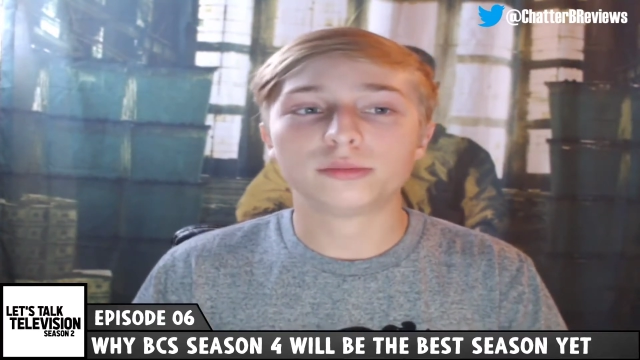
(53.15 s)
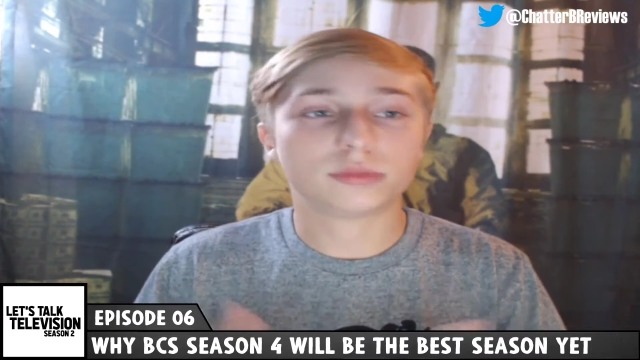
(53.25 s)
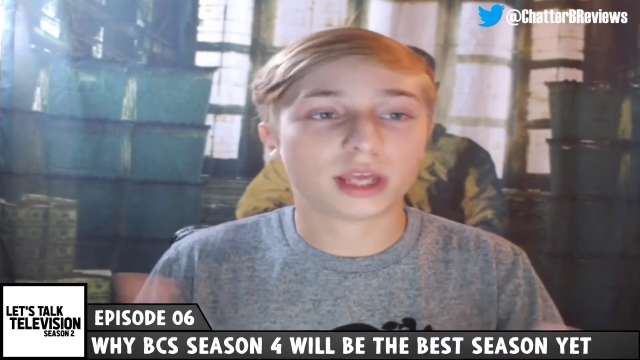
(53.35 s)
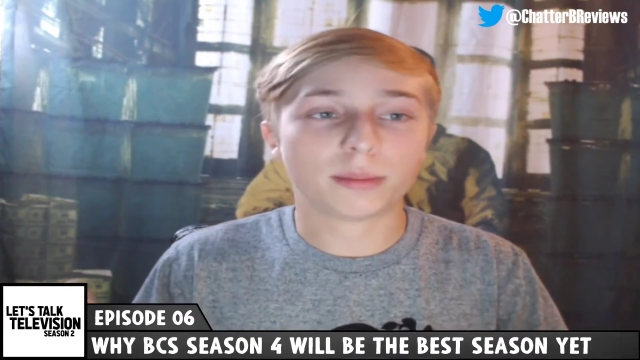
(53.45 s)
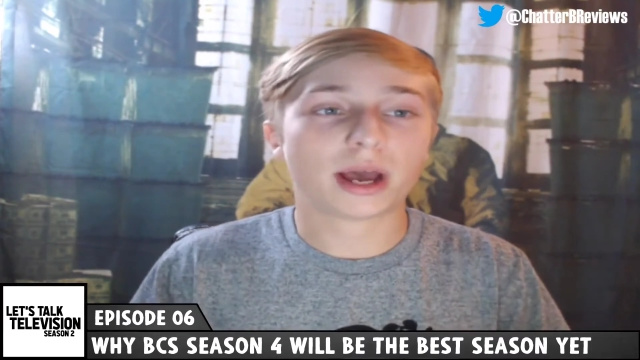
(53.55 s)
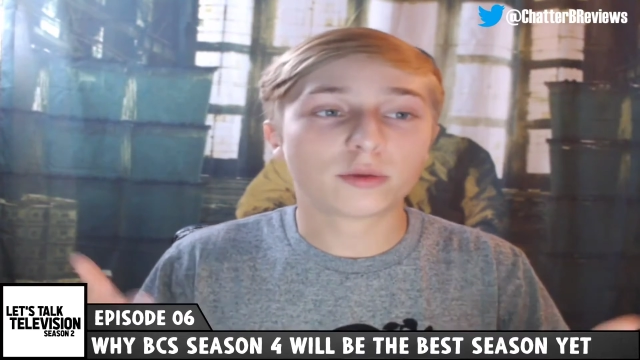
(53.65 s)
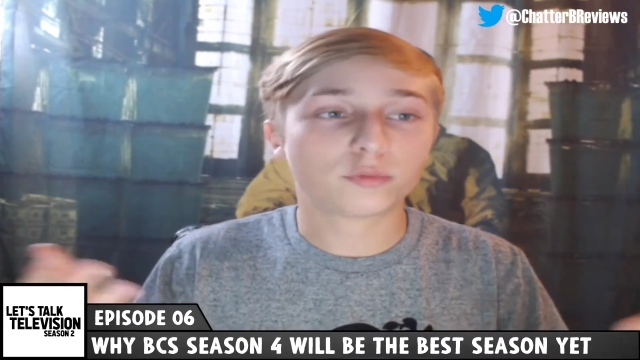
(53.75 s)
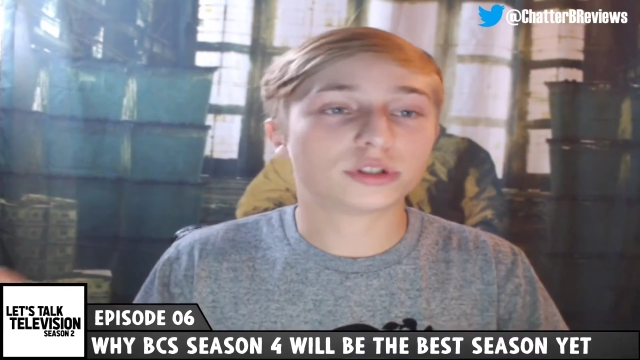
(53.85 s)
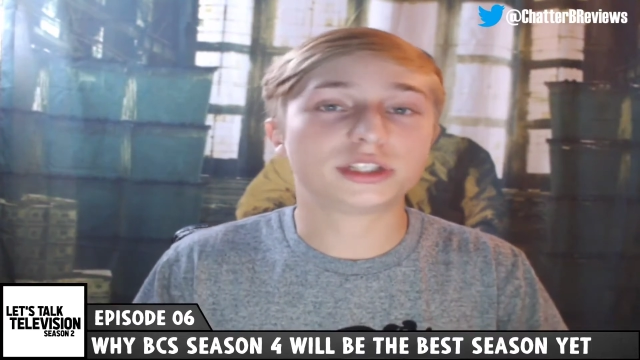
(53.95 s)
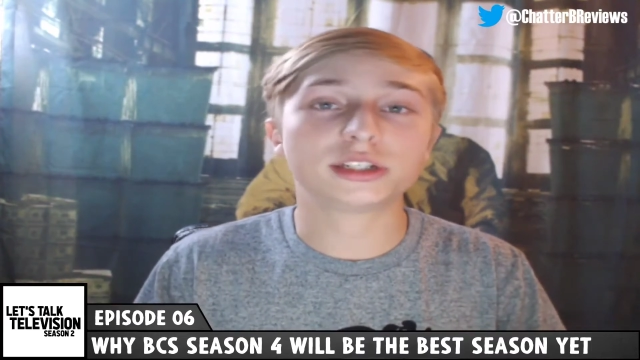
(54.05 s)
came back for
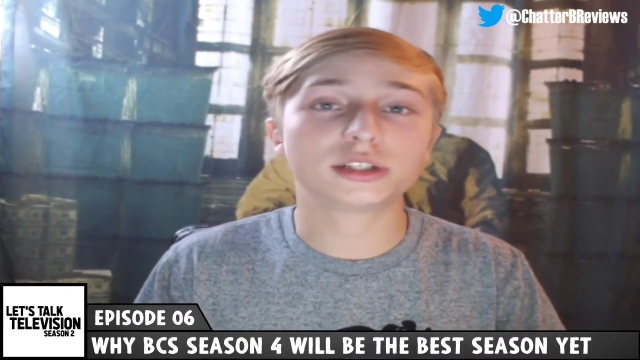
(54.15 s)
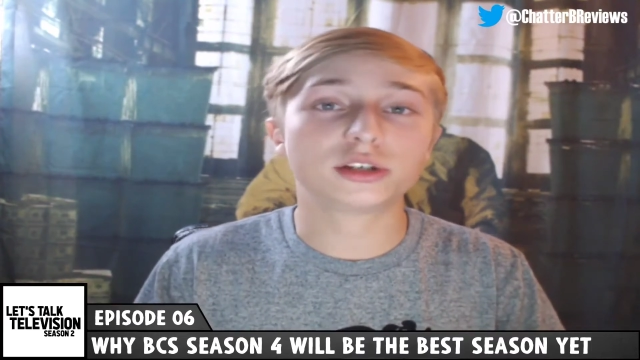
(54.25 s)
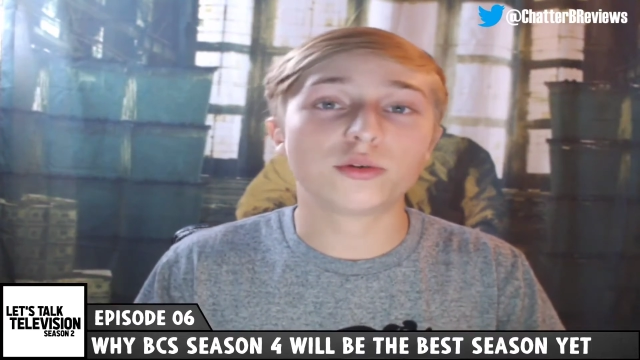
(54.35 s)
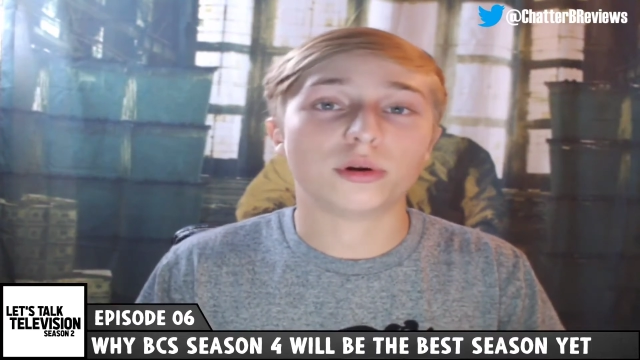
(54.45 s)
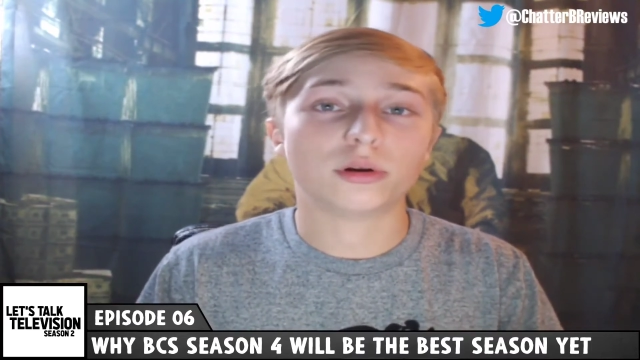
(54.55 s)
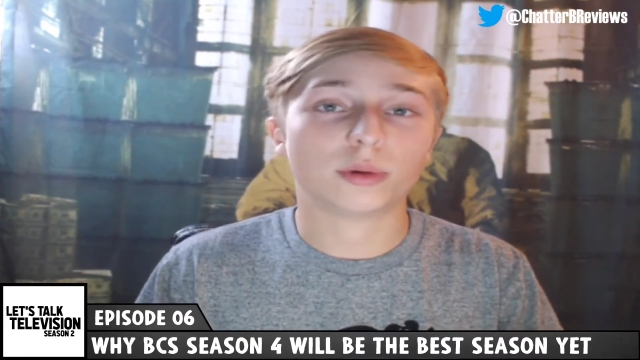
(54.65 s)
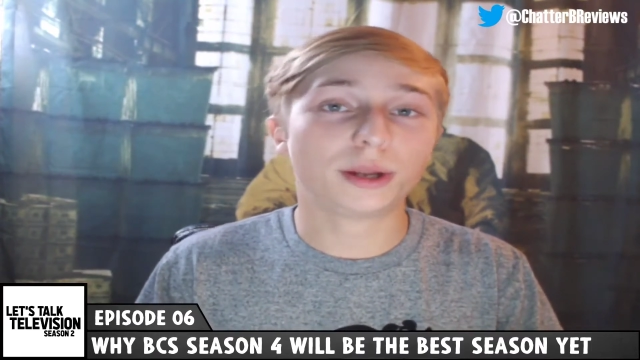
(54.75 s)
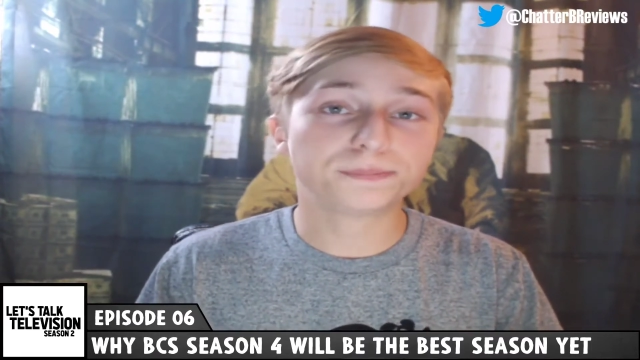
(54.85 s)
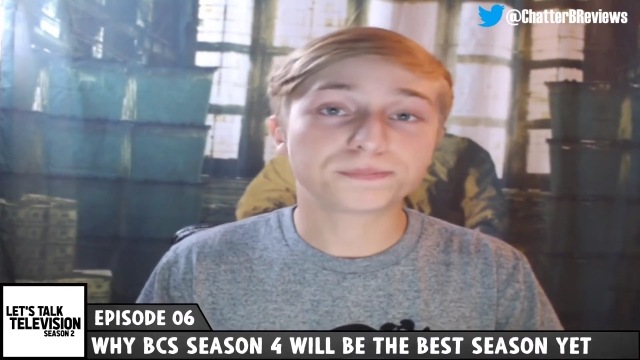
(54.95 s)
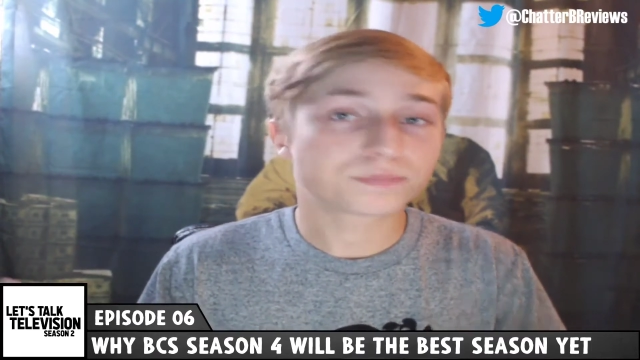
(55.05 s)
a season 2, right?